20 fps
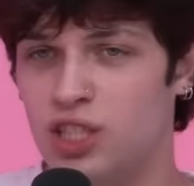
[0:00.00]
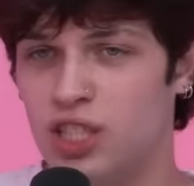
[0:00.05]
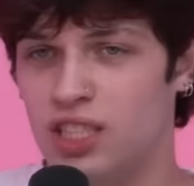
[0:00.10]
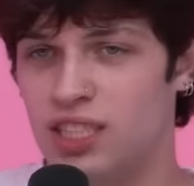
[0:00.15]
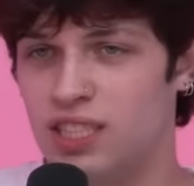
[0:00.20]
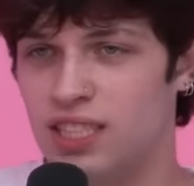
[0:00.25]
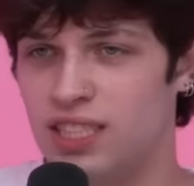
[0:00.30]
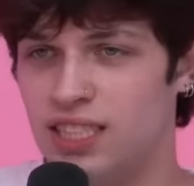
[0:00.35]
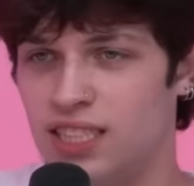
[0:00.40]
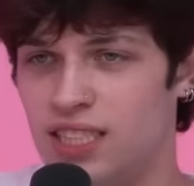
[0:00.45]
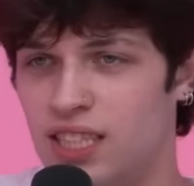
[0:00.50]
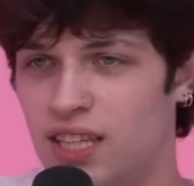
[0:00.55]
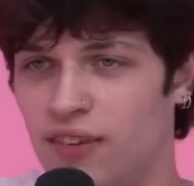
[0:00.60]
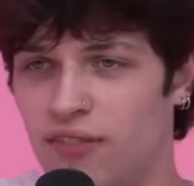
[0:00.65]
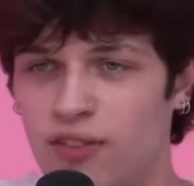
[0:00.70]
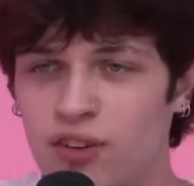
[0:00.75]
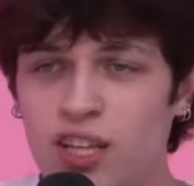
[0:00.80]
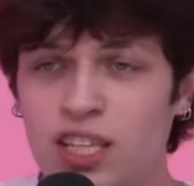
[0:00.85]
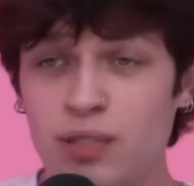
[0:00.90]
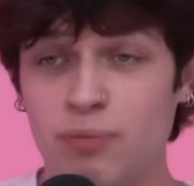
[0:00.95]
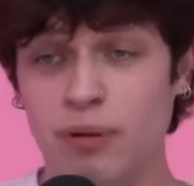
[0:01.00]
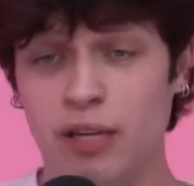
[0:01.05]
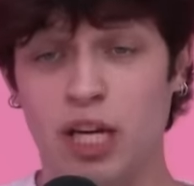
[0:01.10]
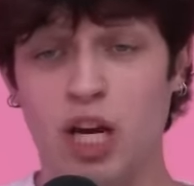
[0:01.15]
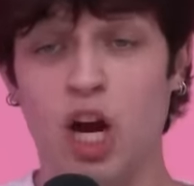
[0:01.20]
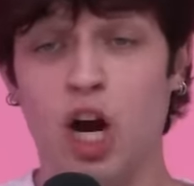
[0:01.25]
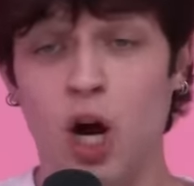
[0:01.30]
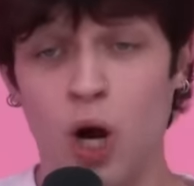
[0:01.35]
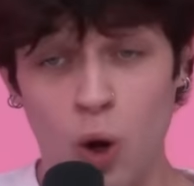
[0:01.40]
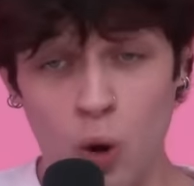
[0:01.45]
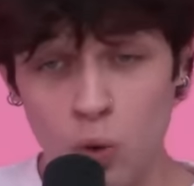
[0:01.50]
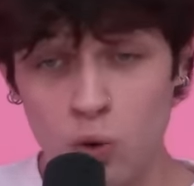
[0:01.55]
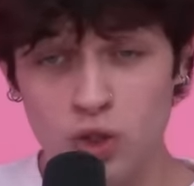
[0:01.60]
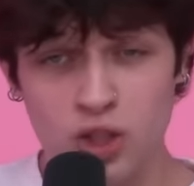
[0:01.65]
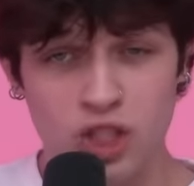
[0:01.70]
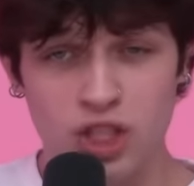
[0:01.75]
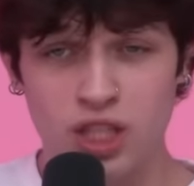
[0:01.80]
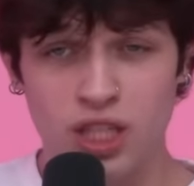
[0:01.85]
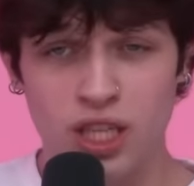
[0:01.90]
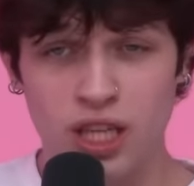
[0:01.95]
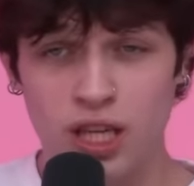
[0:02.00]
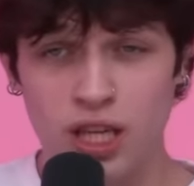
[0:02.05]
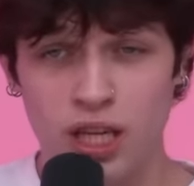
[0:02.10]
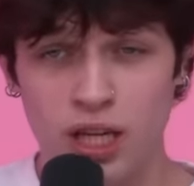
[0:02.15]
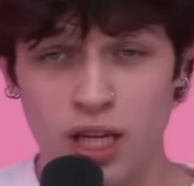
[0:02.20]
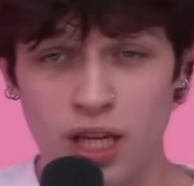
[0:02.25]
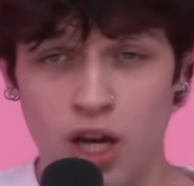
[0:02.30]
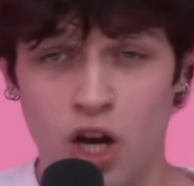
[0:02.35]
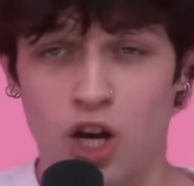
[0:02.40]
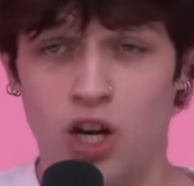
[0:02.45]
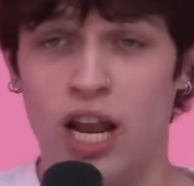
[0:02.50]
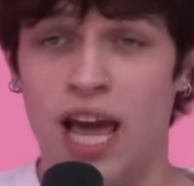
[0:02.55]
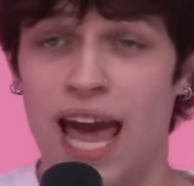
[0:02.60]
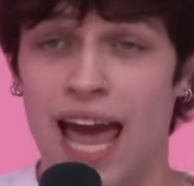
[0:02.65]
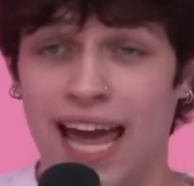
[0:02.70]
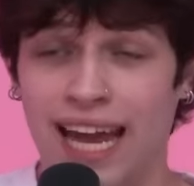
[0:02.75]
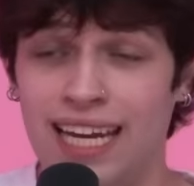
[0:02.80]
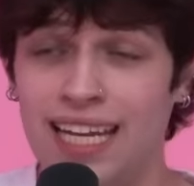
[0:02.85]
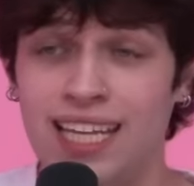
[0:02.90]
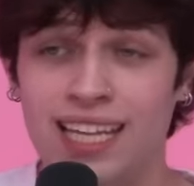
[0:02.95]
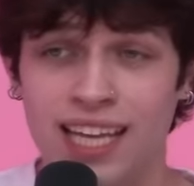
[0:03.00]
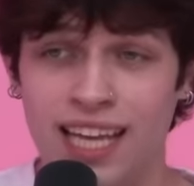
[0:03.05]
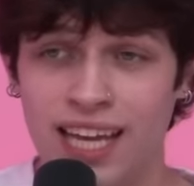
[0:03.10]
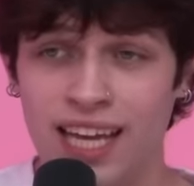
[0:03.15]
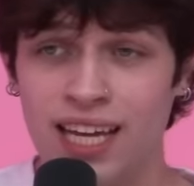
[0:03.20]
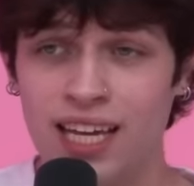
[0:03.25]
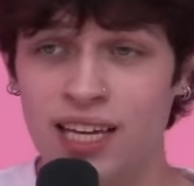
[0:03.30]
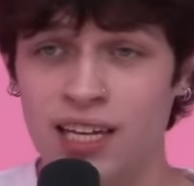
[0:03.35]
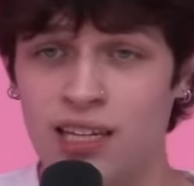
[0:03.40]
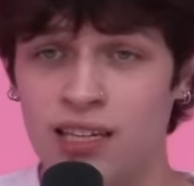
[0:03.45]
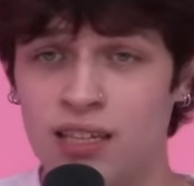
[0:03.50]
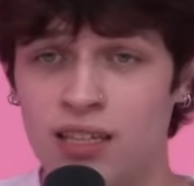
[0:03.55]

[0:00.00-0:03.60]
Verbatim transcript: to, if you need to be coached on anything,